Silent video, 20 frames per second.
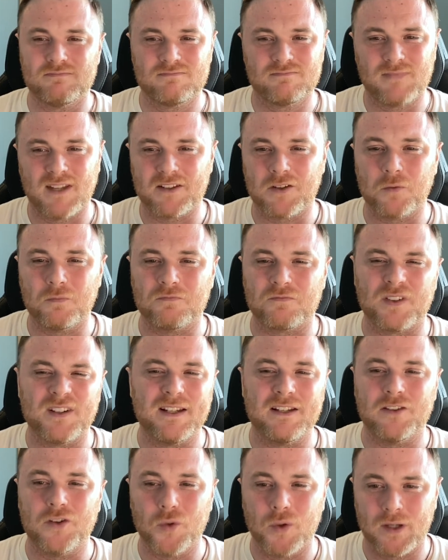they don't really
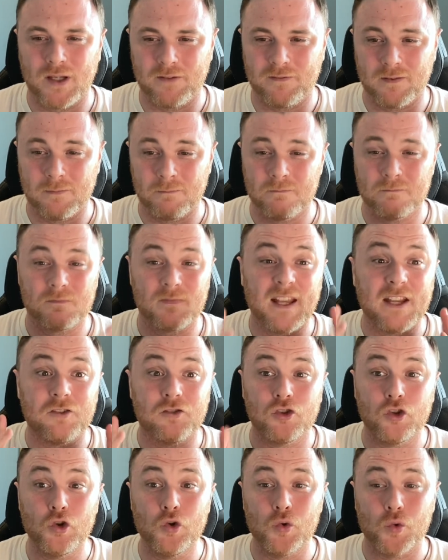do anything. They
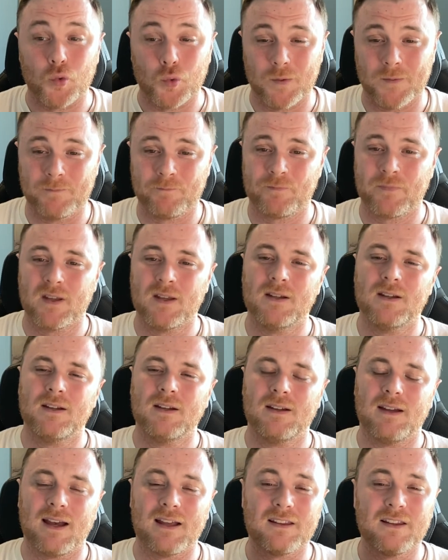do.
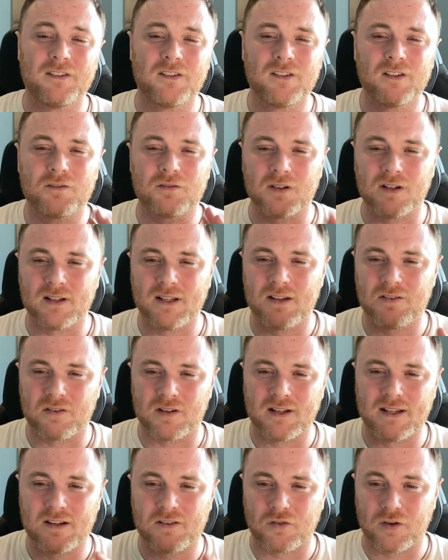And this is a really,
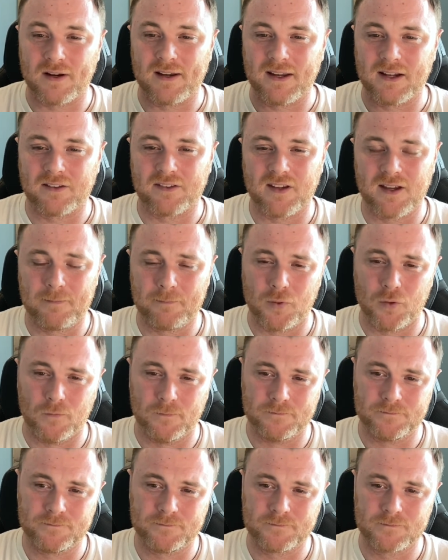really great example.
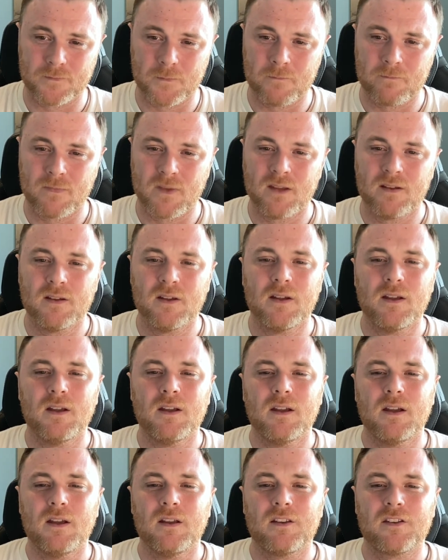
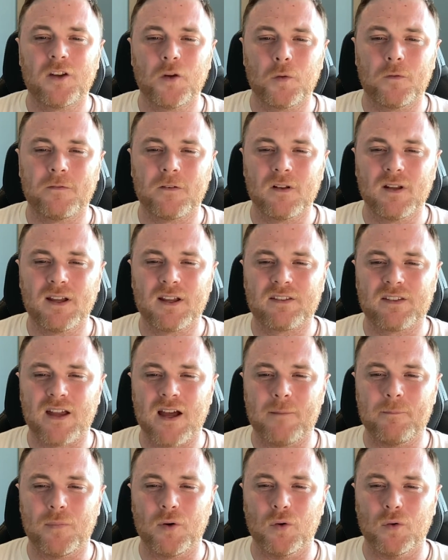So for
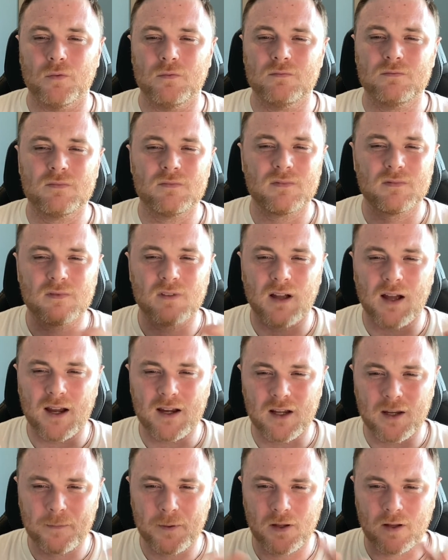example, I'm
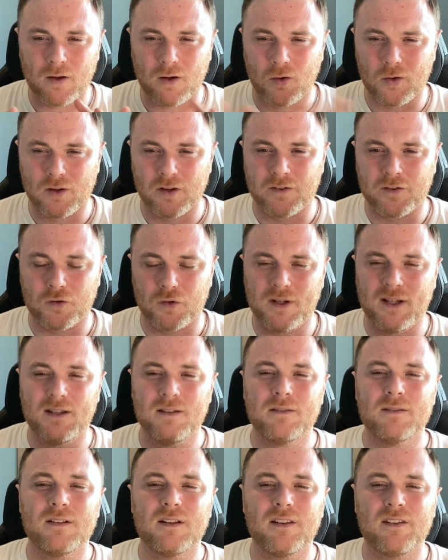going to put it on the
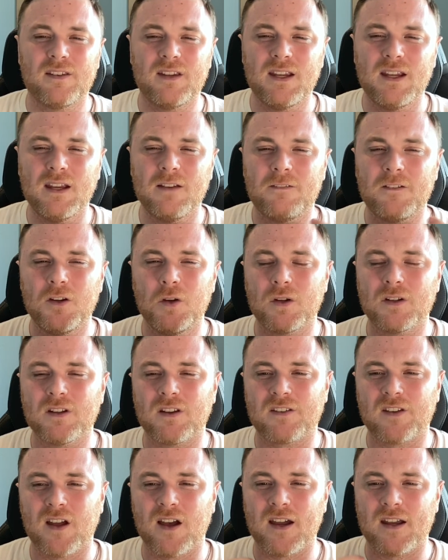screen. See if you can
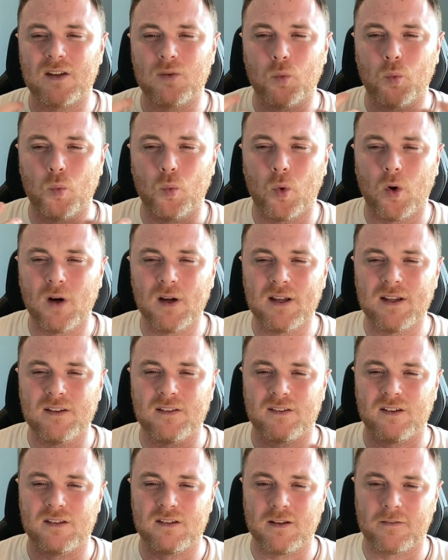decide what is
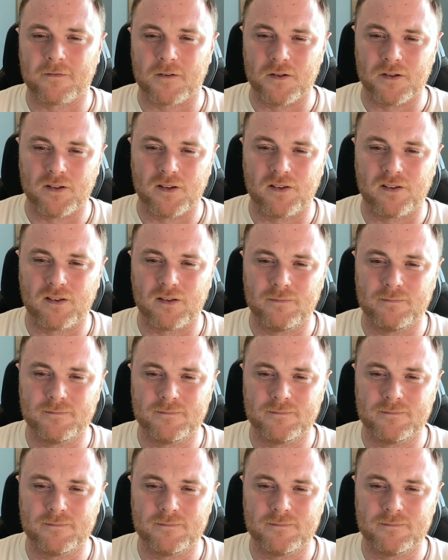the difference.